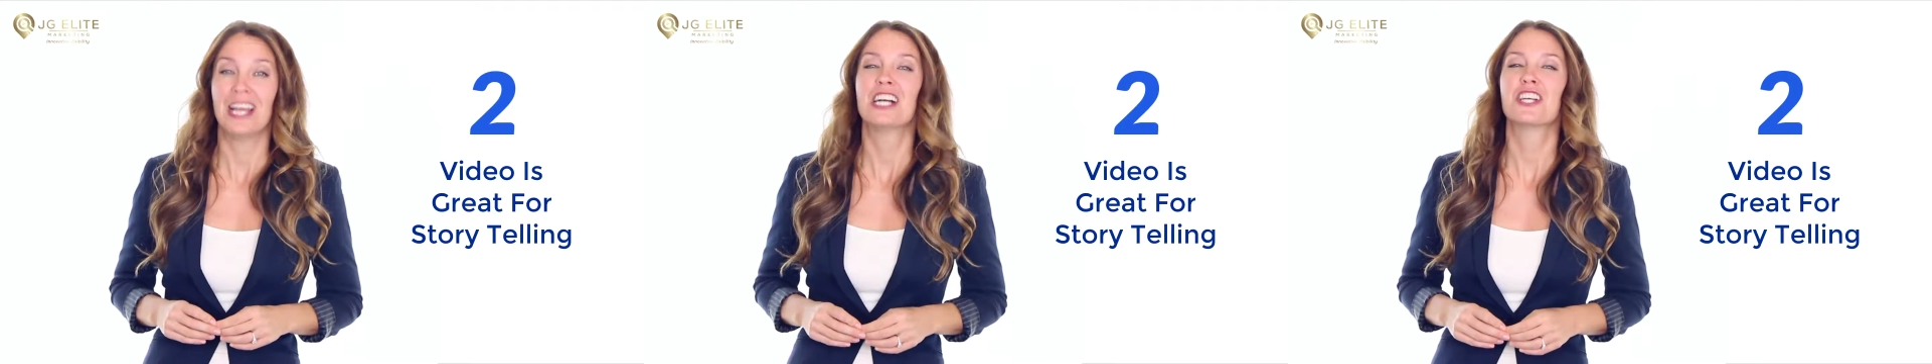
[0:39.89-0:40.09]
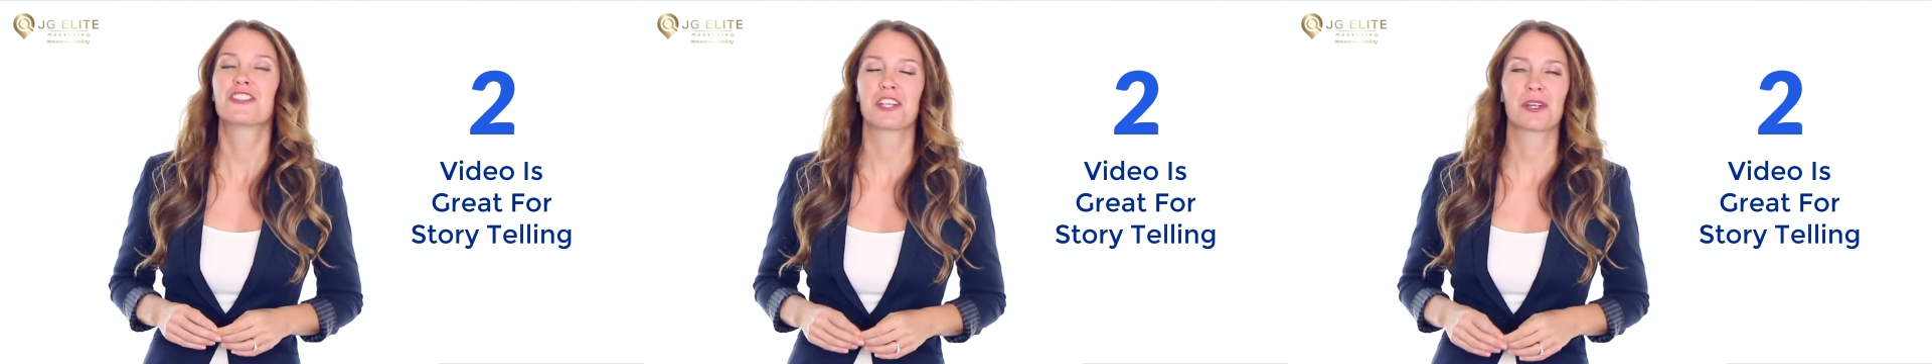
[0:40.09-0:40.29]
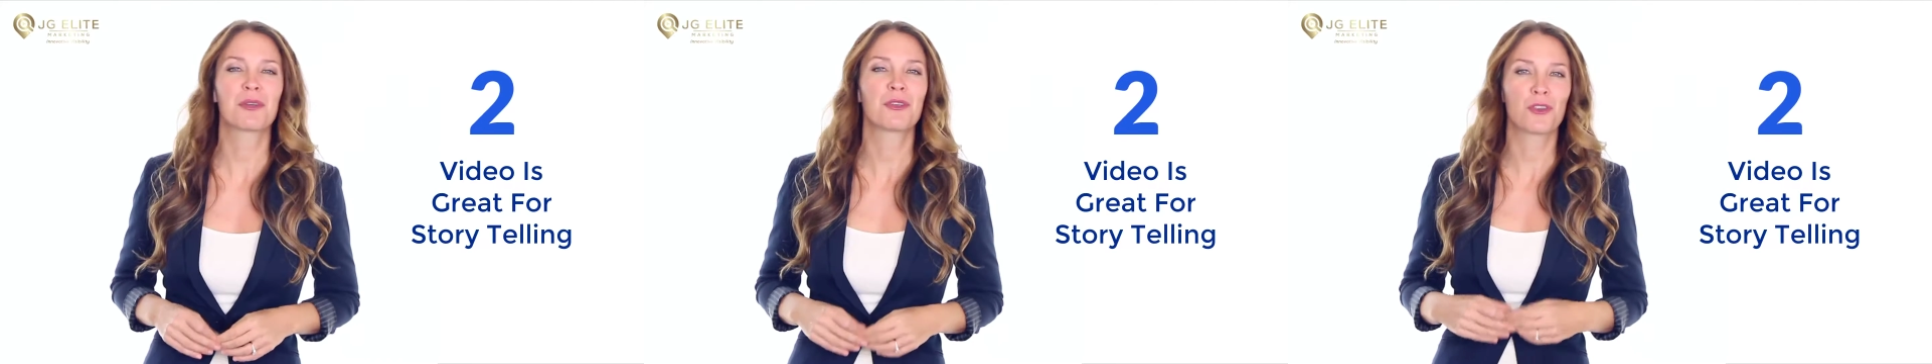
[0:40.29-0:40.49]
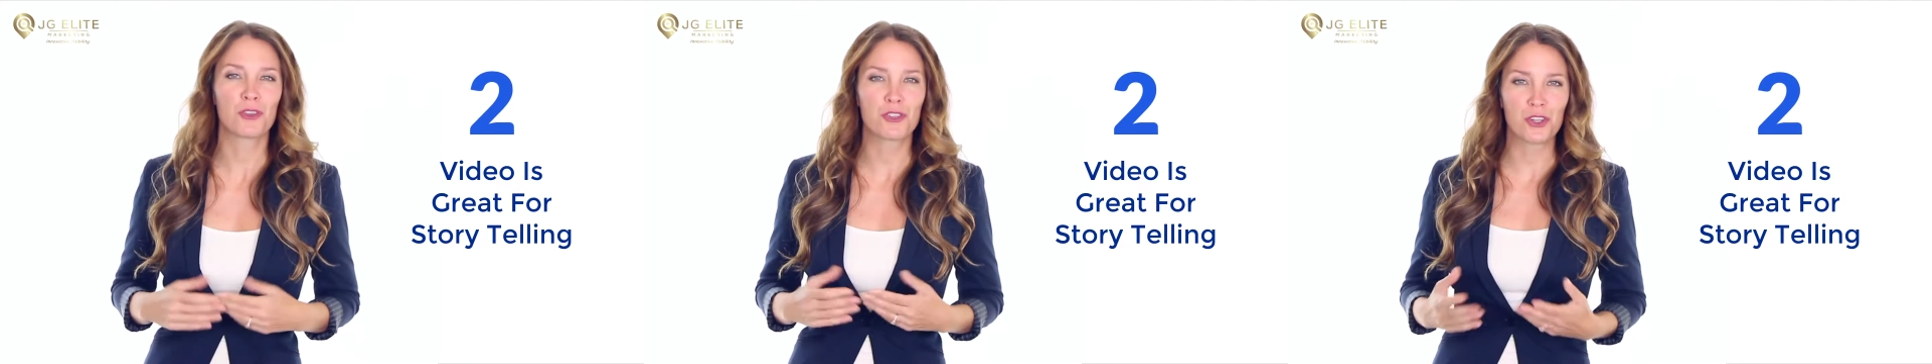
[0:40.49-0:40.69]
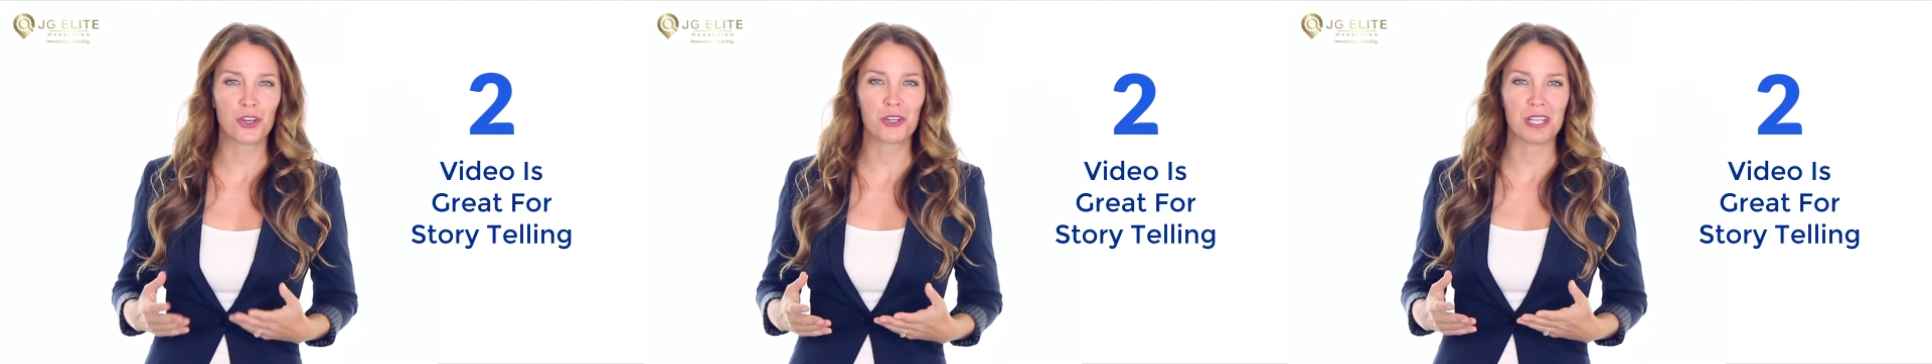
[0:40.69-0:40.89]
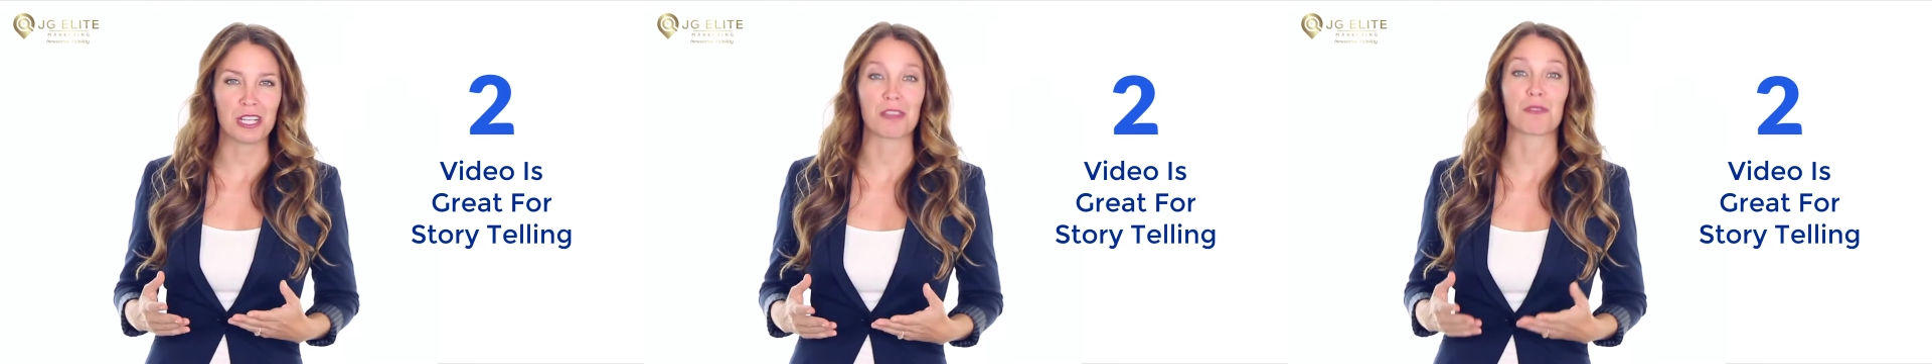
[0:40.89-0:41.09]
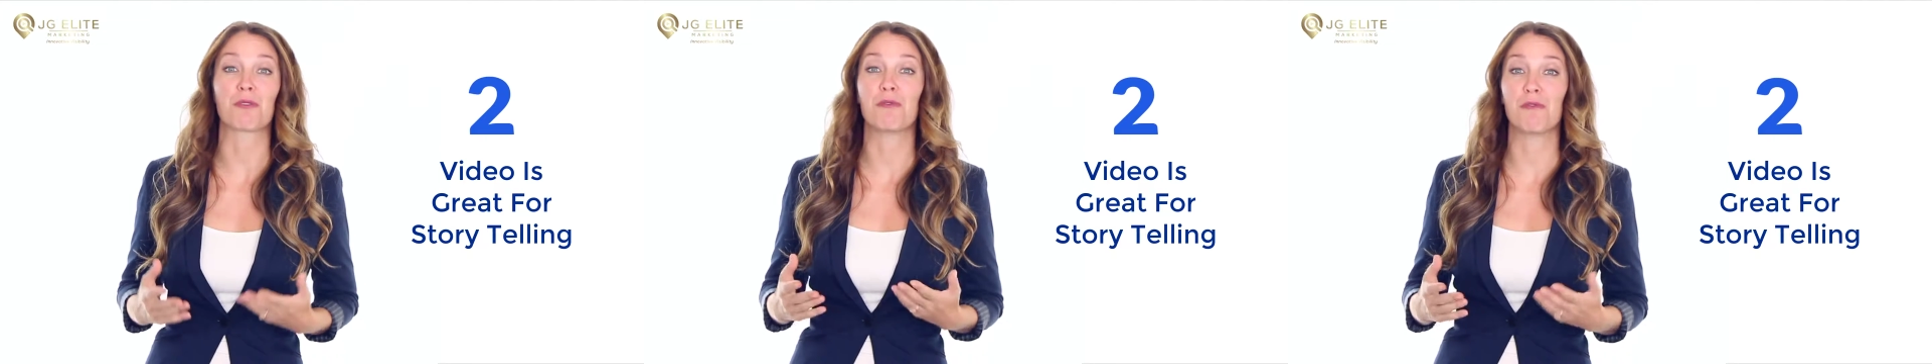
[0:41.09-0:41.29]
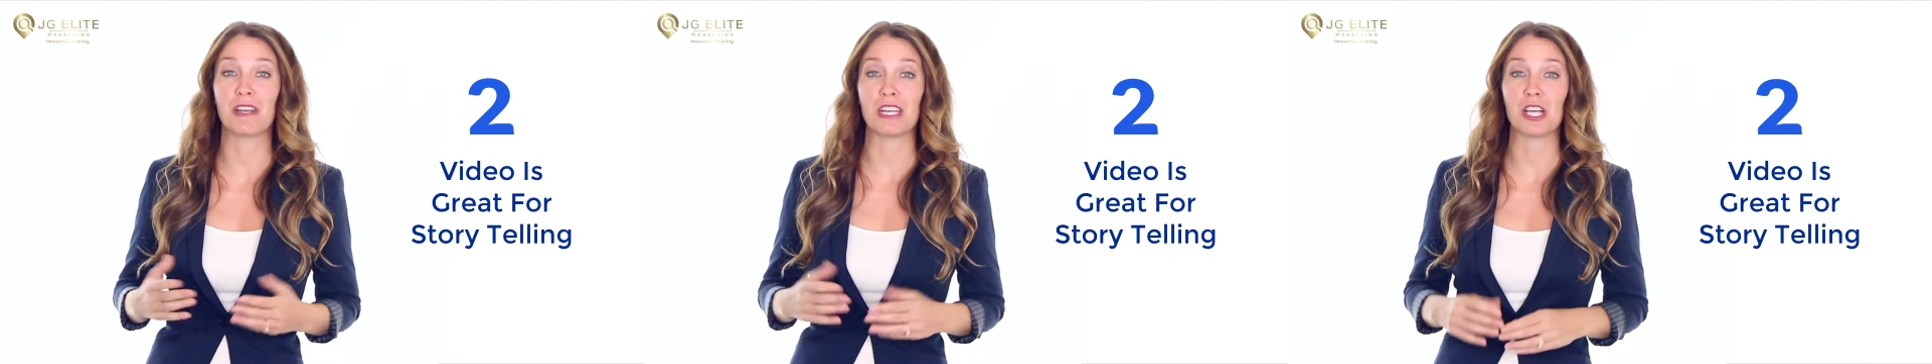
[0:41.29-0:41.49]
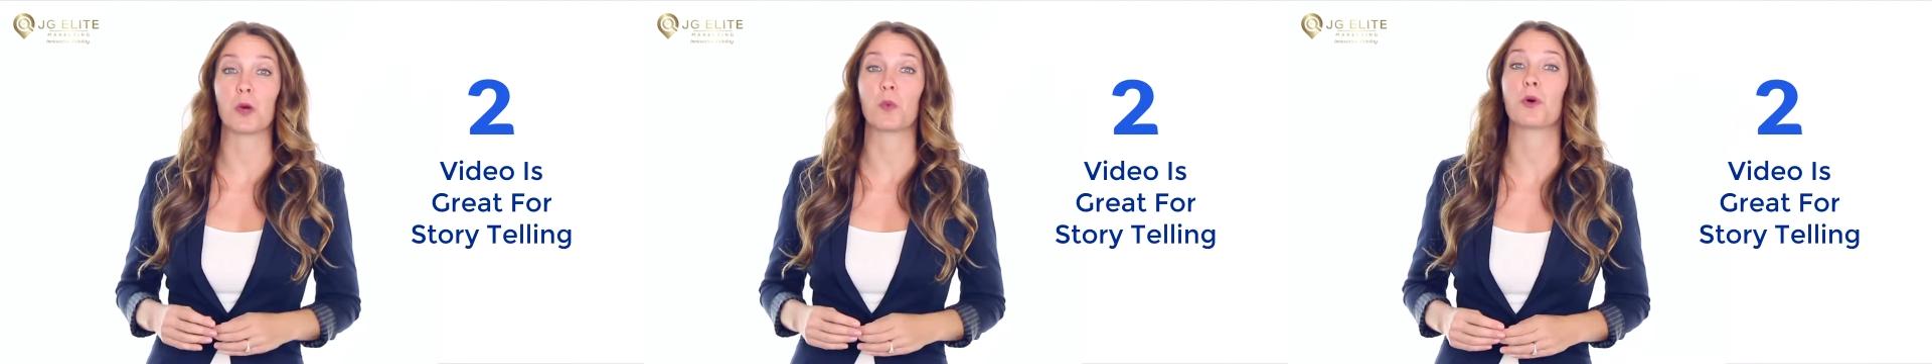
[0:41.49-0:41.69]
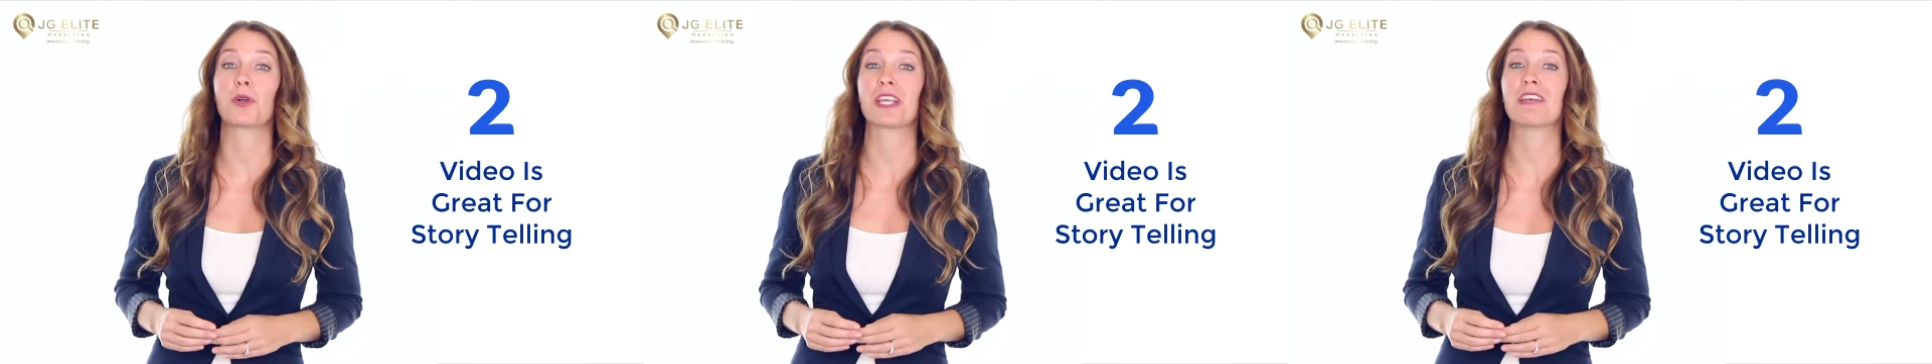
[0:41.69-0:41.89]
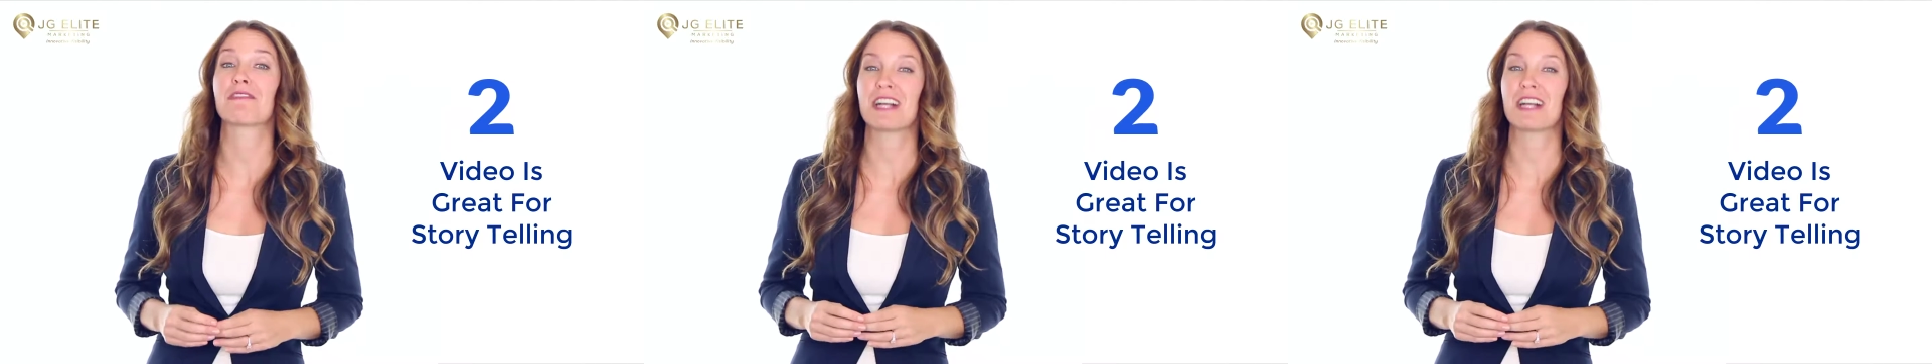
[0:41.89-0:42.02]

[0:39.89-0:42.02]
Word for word: Sharing your journey through video will give